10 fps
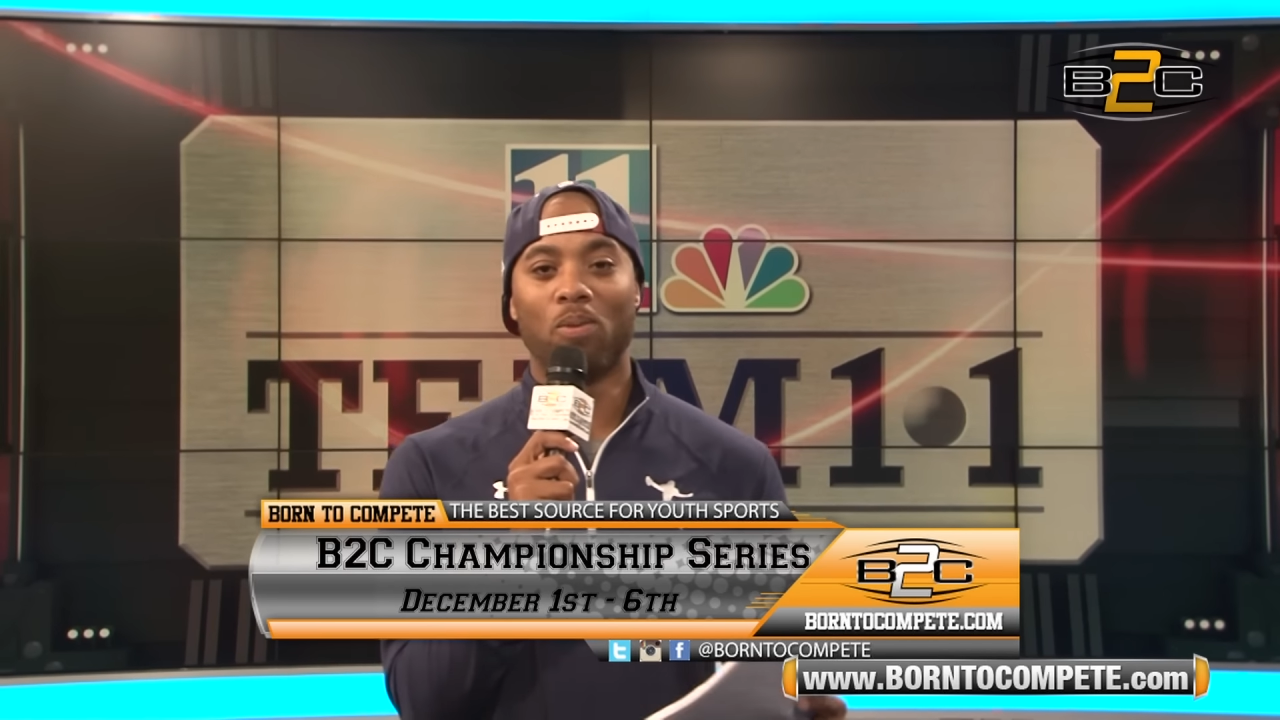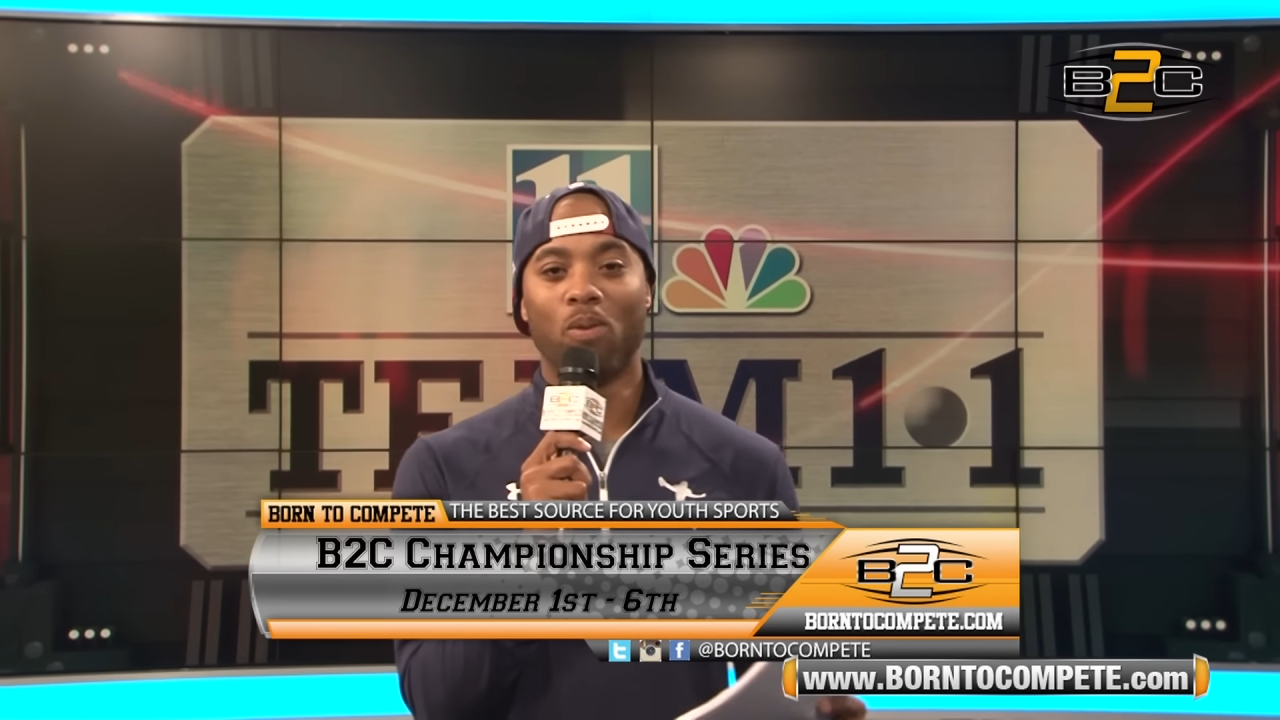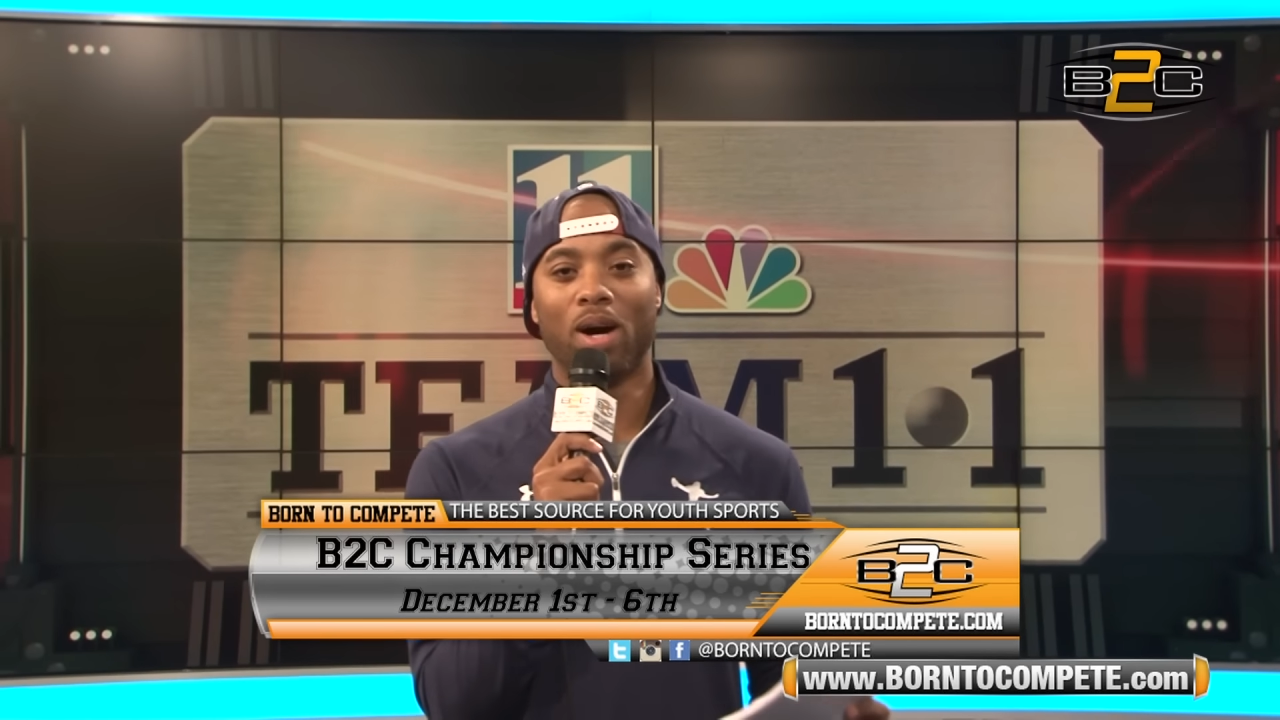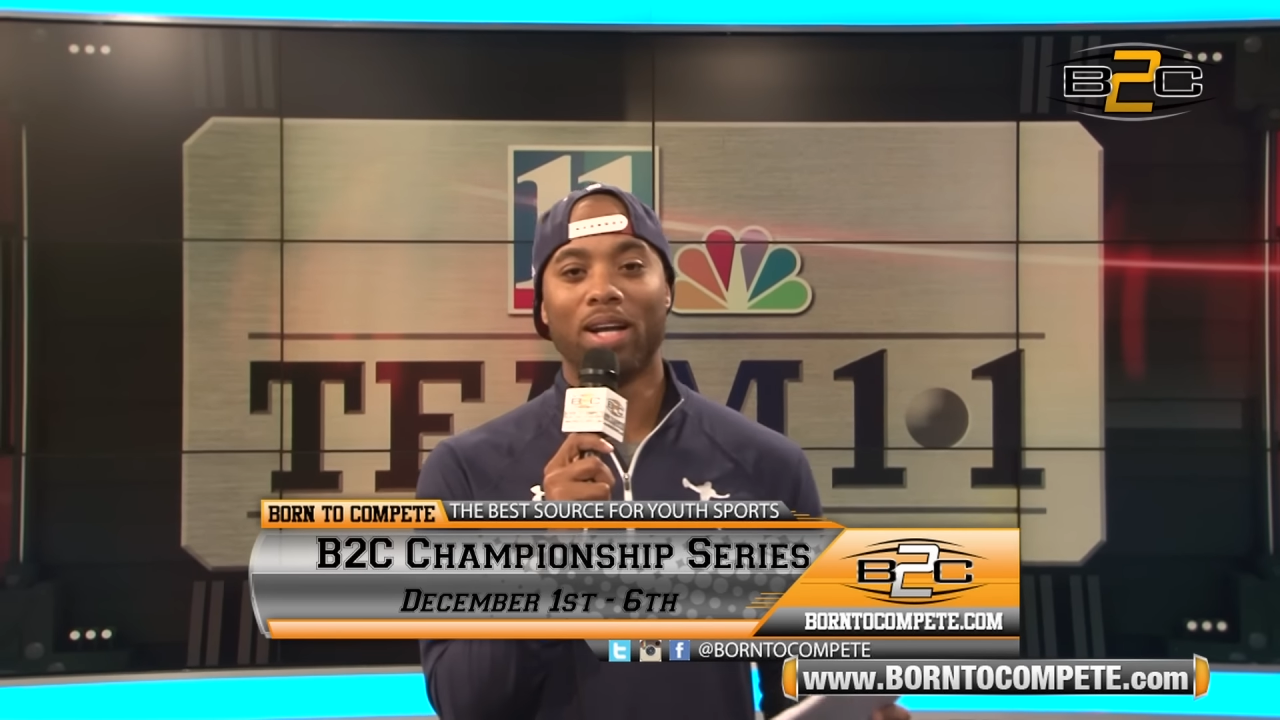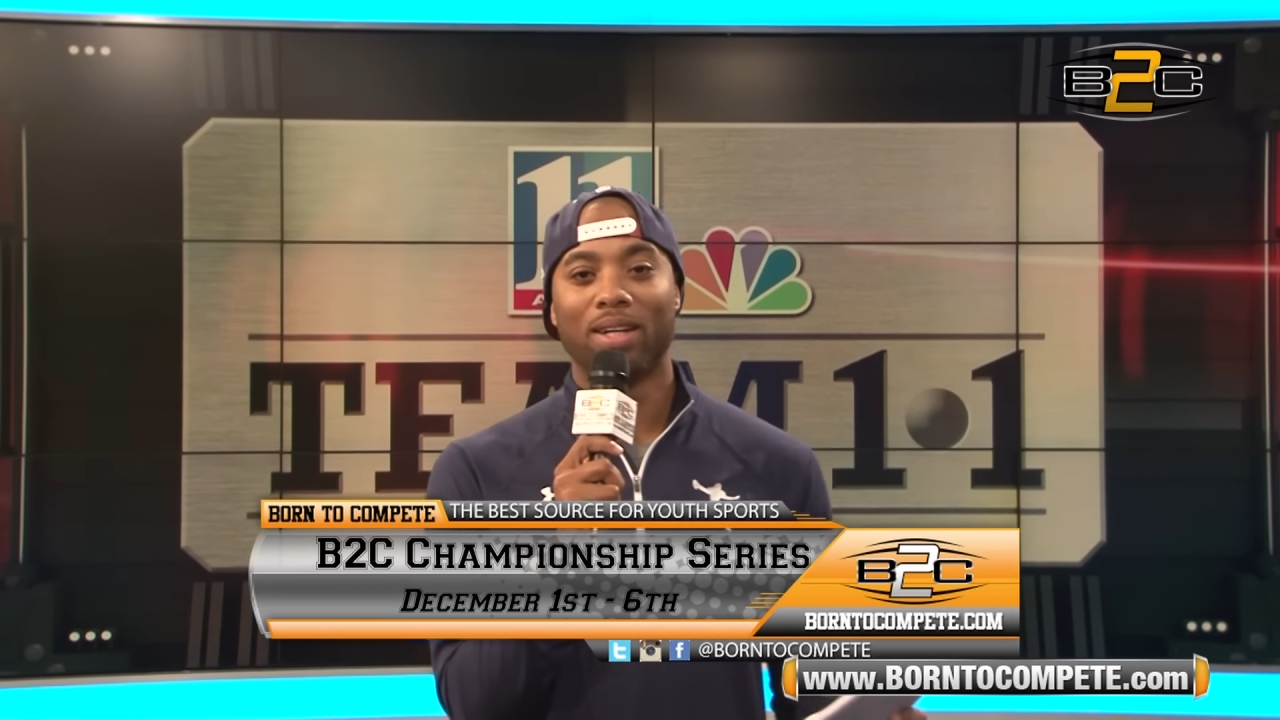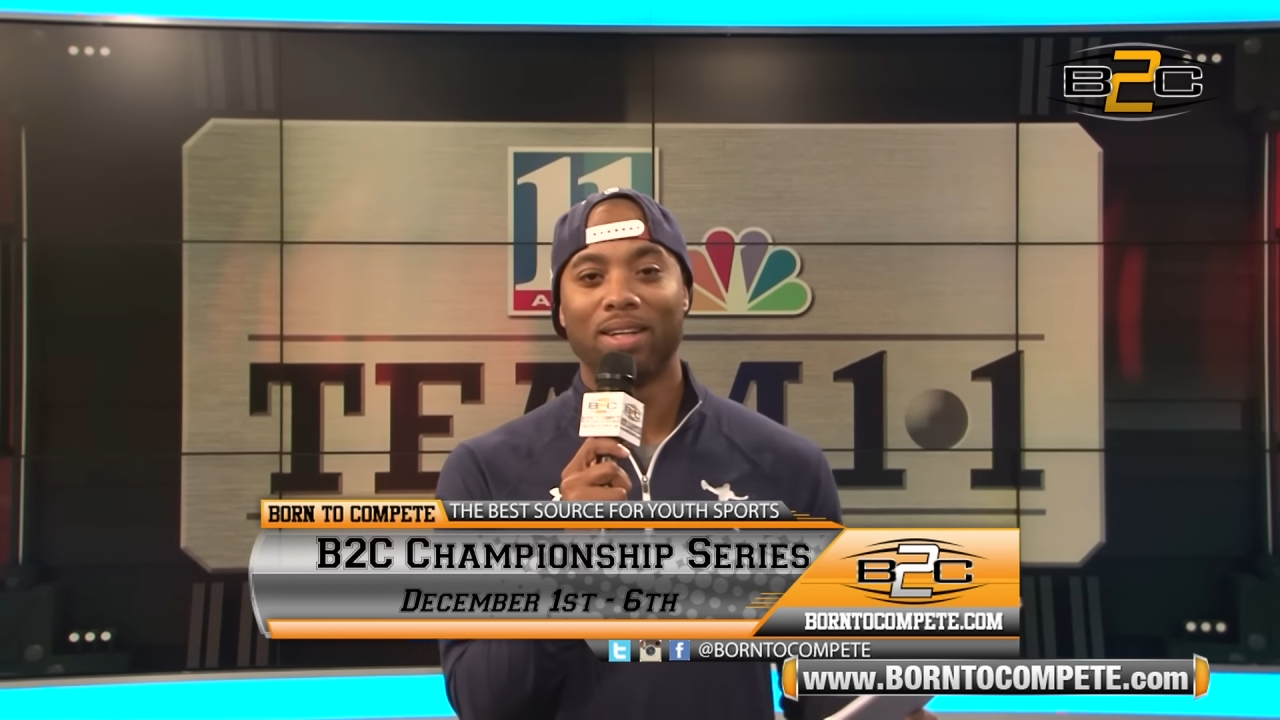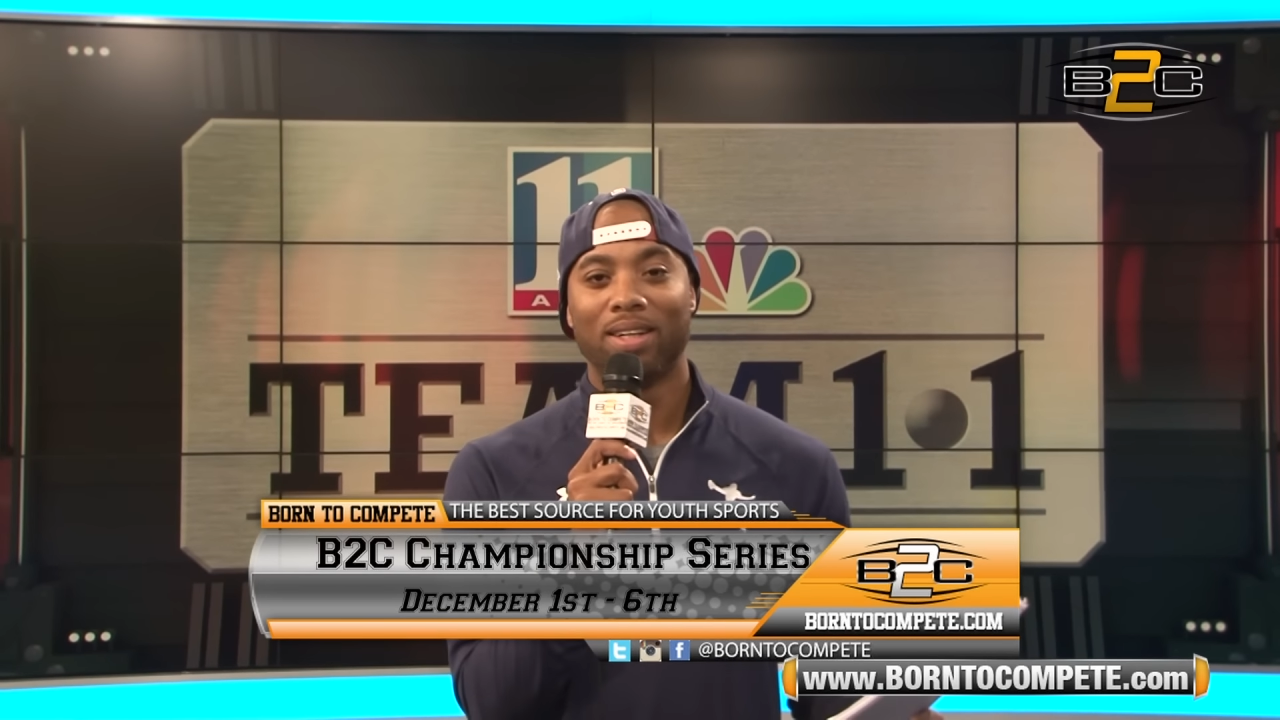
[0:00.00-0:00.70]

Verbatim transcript: one,